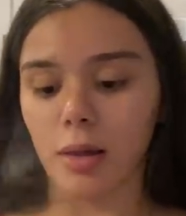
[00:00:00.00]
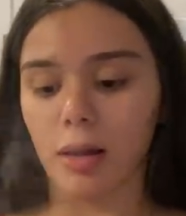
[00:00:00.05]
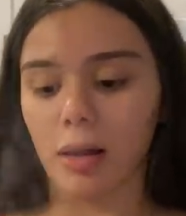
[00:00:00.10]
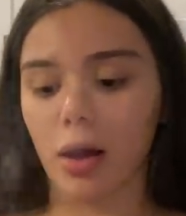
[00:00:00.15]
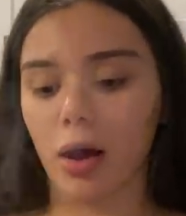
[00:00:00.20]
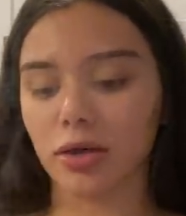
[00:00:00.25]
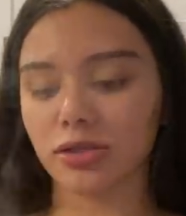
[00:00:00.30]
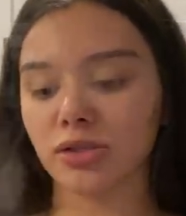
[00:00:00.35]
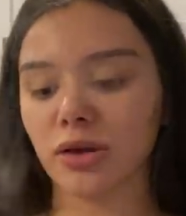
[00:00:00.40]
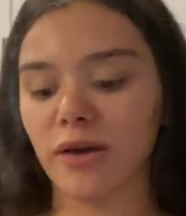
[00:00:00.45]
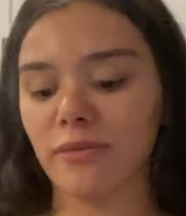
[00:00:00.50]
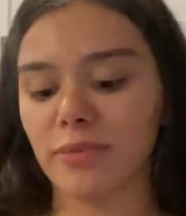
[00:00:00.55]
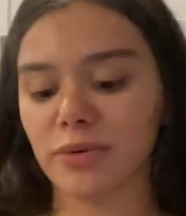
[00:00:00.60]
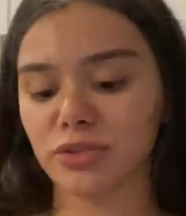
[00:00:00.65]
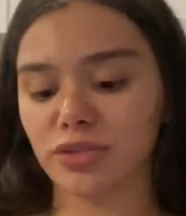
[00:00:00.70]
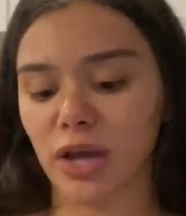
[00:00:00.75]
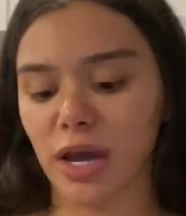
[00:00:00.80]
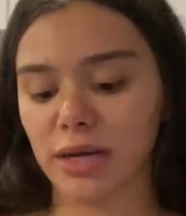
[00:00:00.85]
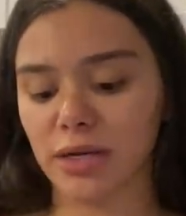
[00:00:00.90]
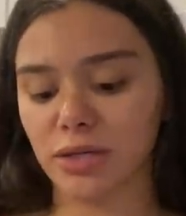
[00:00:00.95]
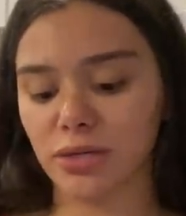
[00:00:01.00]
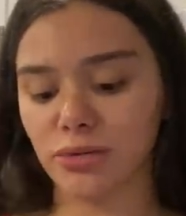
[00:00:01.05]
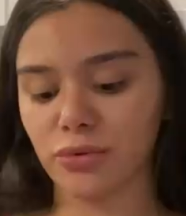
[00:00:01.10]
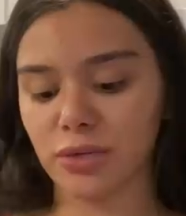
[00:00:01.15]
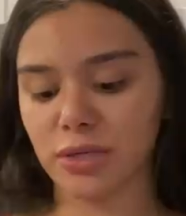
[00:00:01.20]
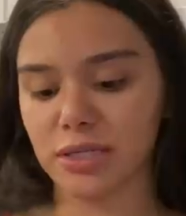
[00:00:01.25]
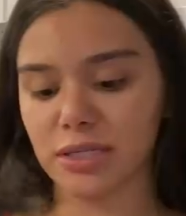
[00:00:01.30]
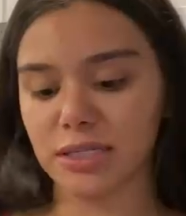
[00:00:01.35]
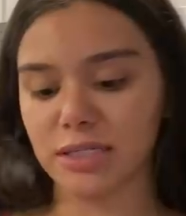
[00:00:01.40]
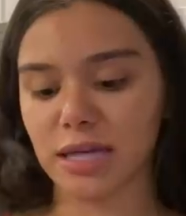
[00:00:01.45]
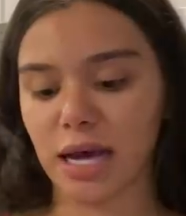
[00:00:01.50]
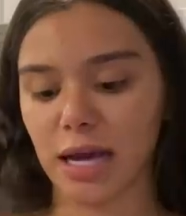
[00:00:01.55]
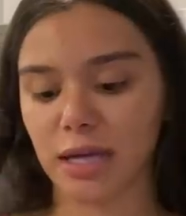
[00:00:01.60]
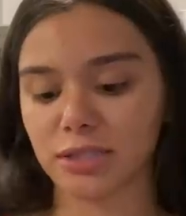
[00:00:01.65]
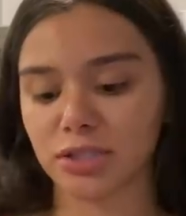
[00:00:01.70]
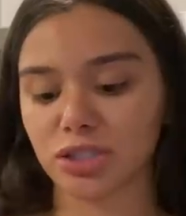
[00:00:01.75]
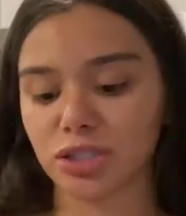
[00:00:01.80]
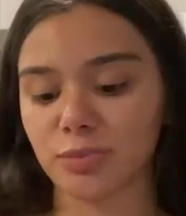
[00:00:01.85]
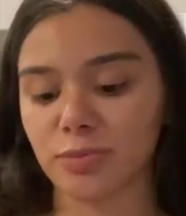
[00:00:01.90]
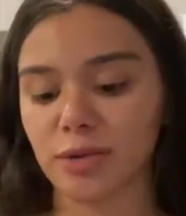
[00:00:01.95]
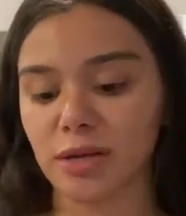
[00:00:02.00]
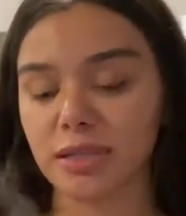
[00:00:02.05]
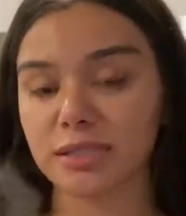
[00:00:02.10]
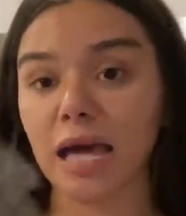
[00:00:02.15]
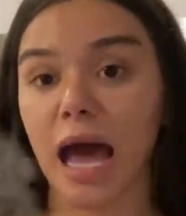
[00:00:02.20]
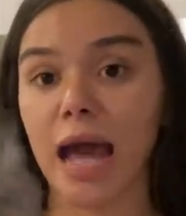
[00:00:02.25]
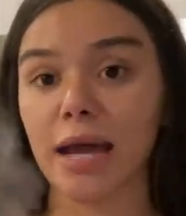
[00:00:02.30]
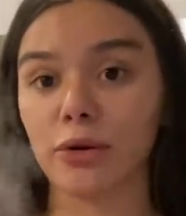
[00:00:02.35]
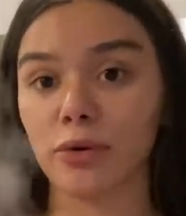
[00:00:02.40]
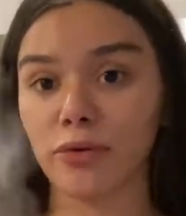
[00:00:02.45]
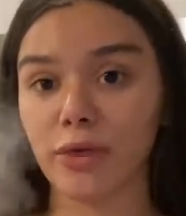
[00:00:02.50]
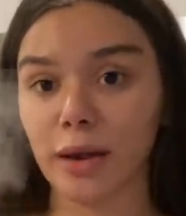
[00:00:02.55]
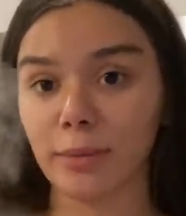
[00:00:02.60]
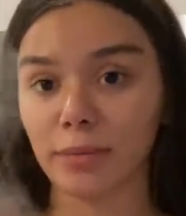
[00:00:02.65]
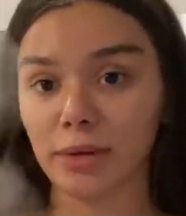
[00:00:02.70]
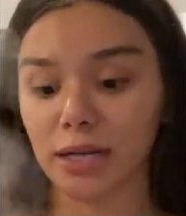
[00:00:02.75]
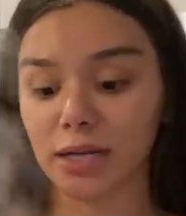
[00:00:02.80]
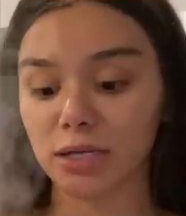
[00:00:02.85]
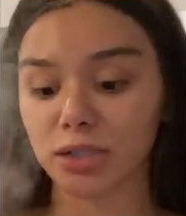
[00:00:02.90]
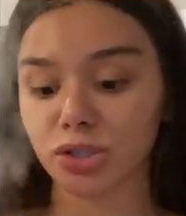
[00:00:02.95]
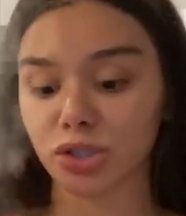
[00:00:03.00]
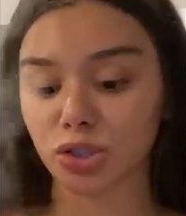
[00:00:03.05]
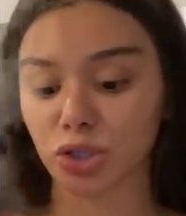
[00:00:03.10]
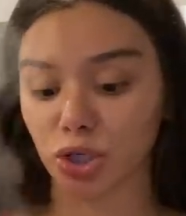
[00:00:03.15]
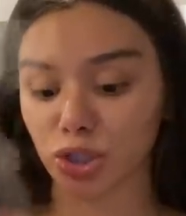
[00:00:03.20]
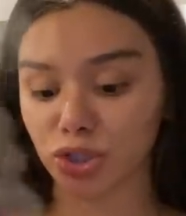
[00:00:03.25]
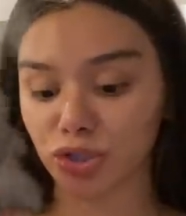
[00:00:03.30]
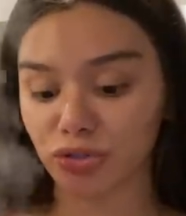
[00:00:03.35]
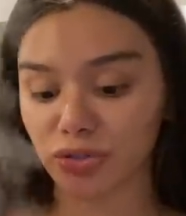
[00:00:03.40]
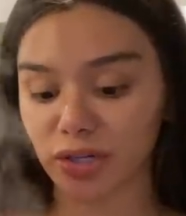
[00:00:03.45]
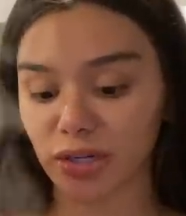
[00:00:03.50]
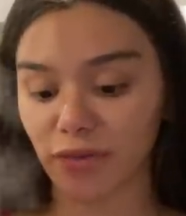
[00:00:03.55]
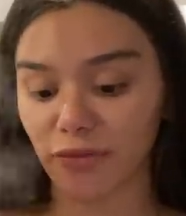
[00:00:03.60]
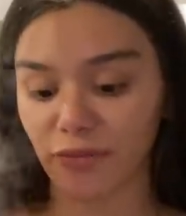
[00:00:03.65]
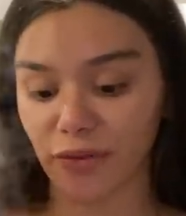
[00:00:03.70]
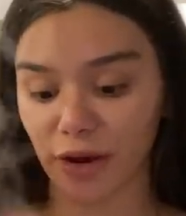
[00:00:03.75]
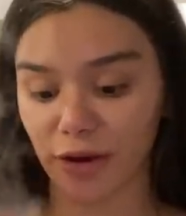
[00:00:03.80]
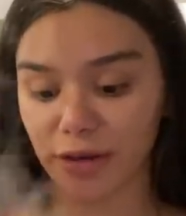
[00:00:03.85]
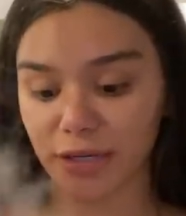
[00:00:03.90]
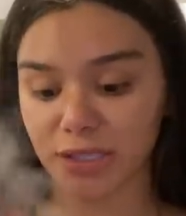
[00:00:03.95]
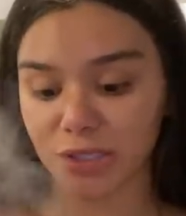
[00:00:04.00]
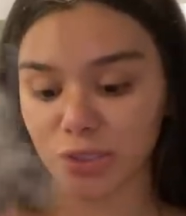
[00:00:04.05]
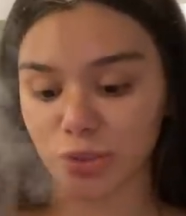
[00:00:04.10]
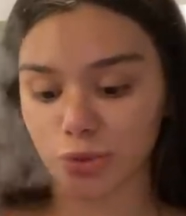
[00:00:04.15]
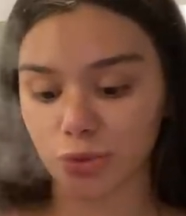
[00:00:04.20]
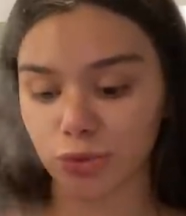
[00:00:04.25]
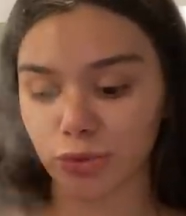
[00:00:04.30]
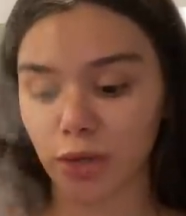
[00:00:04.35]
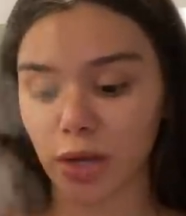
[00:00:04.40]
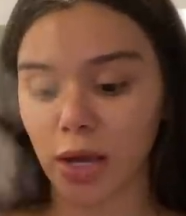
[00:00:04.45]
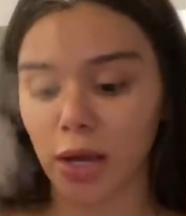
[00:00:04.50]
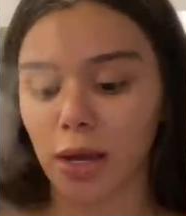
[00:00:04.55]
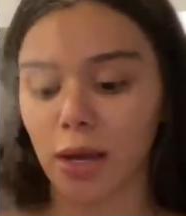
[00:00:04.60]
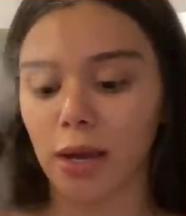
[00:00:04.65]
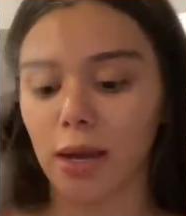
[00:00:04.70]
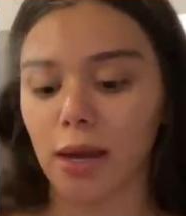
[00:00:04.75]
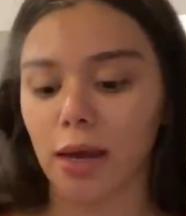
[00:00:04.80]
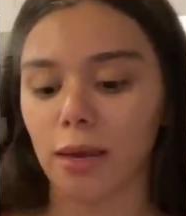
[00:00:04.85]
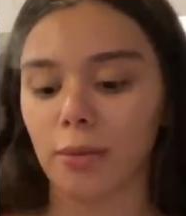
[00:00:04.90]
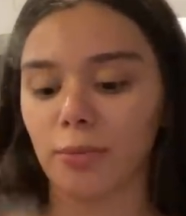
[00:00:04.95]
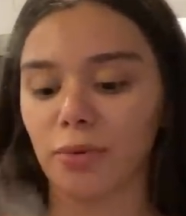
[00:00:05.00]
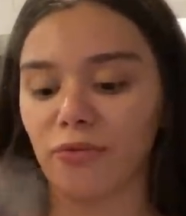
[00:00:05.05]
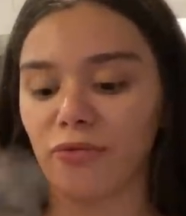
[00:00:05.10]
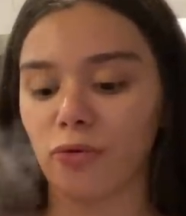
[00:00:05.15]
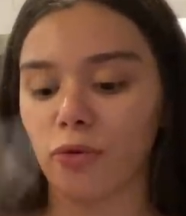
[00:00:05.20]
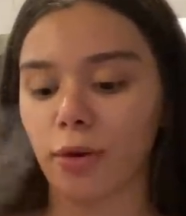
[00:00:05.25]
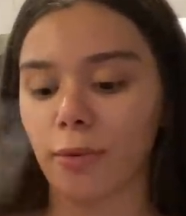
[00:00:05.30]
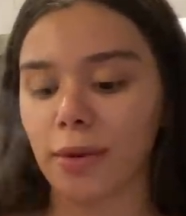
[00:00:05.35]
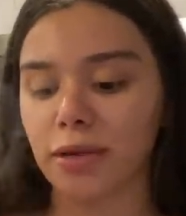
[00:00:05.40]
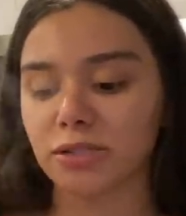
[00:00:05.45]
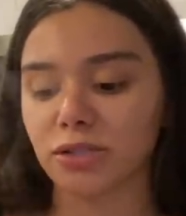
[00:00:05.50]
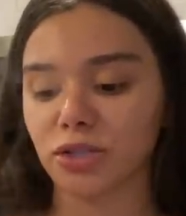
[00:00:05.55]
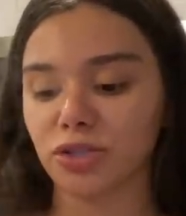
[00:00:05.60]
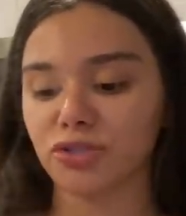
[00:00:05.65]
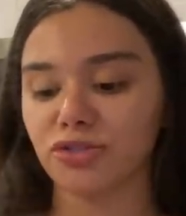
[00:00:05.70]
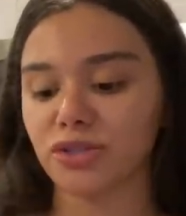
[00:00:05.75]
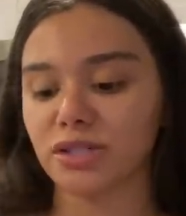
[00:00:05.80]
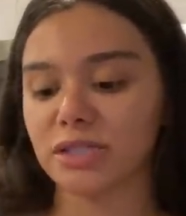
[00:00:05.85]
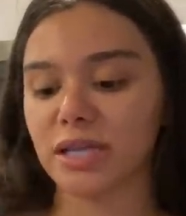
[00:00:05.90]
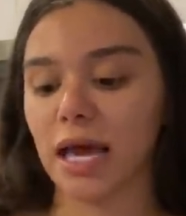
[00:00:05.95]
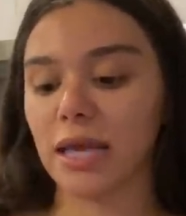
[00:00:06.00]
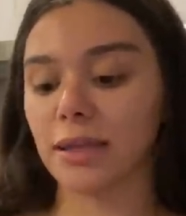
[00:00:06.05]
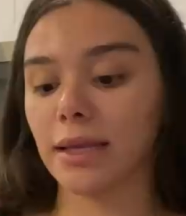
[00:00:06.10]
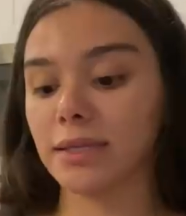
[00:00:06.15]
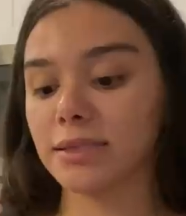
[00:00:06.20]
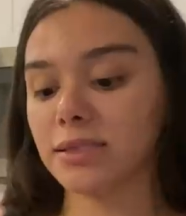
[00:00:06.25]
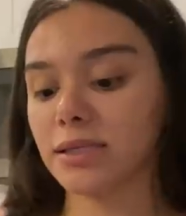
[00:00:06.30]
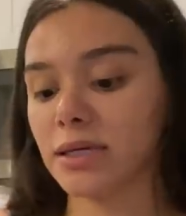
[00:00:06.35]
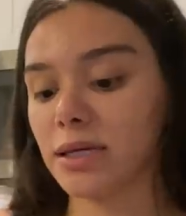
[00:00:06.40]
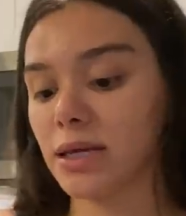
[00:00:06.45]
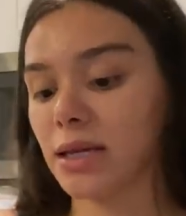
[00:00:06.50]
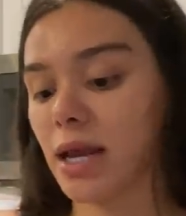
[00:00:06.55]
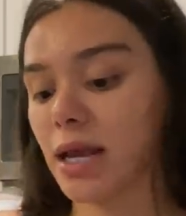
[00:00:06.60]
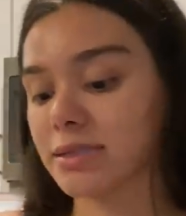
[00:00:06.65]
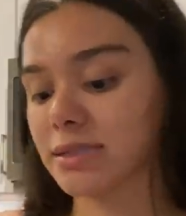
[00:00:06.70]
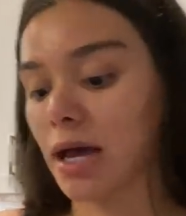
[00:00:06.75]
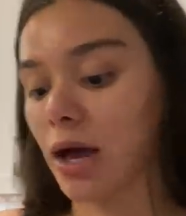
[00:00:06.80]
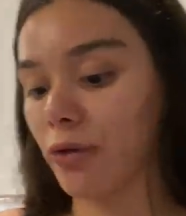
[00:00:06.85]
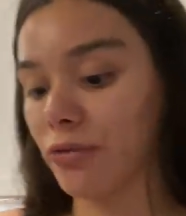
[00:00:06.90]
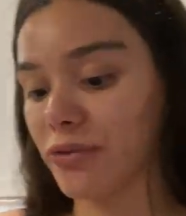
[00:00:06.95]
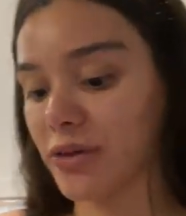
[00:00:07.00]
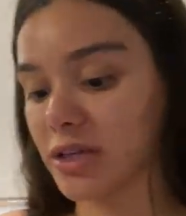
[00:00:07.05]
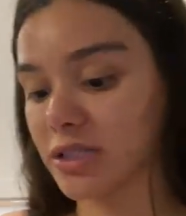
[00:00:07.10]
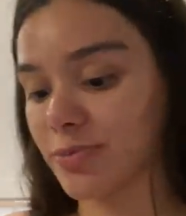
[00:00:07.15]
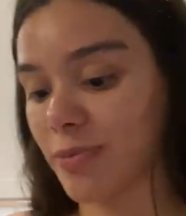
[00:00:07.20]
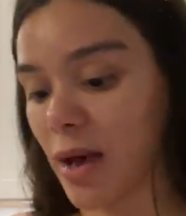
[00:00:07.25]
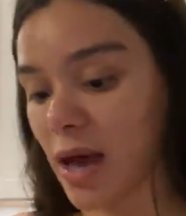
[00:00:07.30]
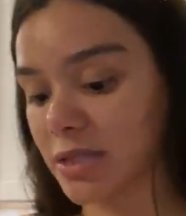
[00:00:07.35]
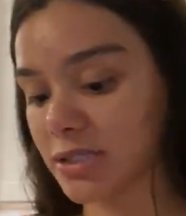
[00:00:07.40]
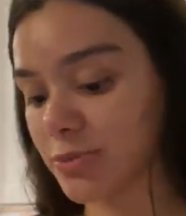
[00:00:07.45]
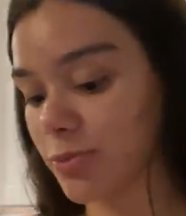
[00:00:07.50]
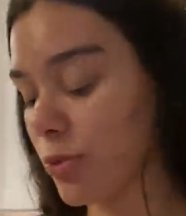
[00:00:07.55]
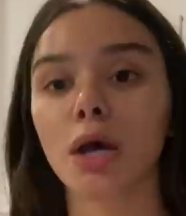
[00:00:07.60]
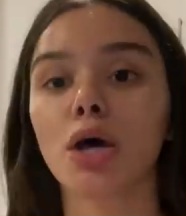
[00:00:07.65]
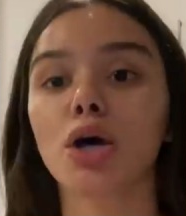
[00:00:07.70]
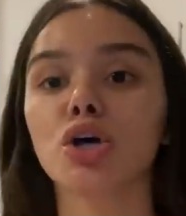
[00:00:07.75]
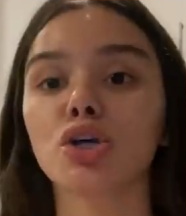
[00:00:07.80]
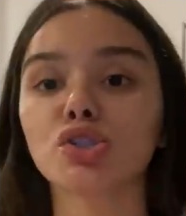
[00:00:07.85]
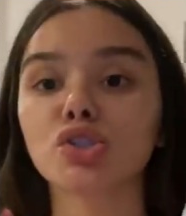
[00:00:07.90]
Also, I've been trying to do the detox just because I know that I'm getting surgery very soon and before my surgeries, I like to eat as healthy as possible.